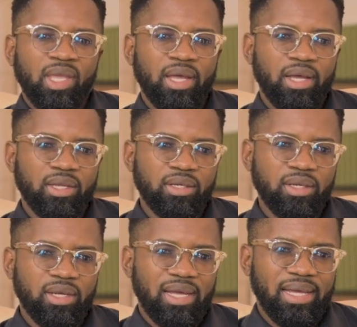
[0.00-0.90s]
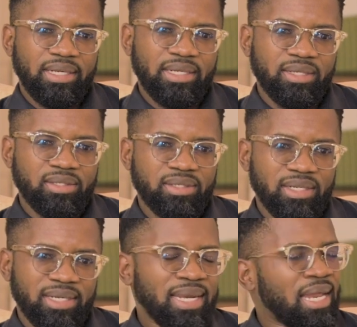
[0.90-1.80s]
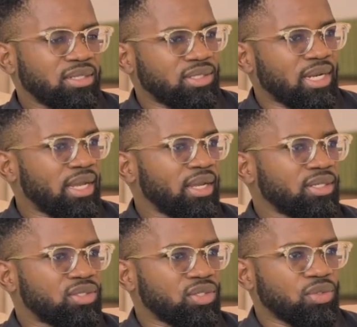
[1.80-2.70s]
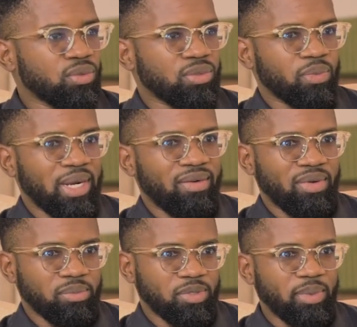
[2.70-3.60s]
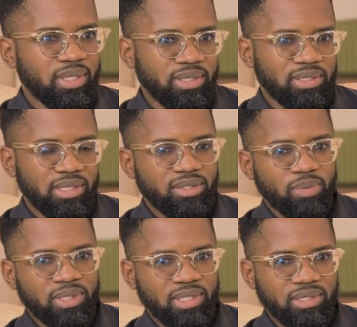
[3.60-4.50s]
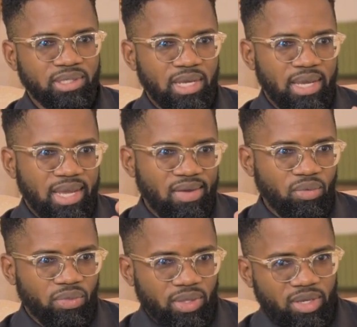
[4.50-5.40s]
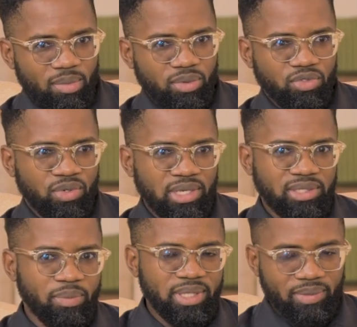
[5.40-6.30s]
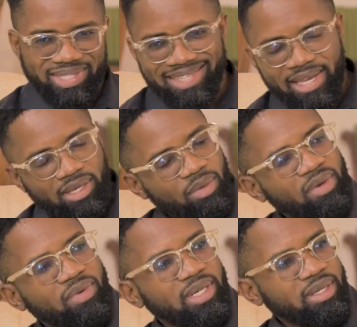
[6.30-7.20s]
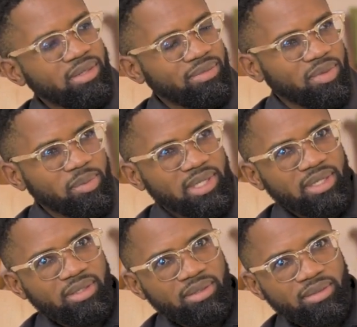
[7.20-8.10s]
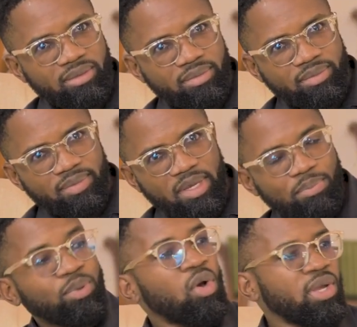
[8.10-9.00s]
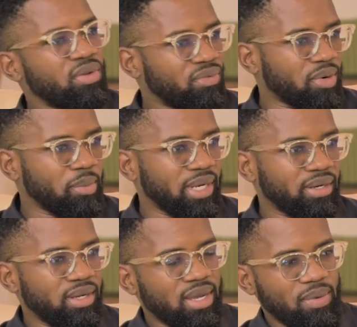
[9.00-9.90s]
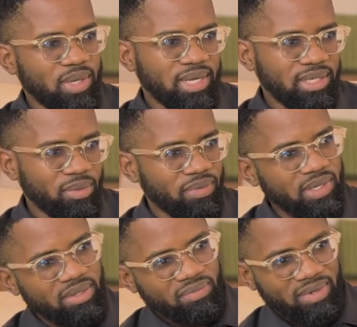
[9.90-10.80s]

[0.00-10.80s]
And there's an analogy that I like to use whenever I'm speaking to this, which is, if you think about trust, and we take it away from the employee for a minute, and we look at it within the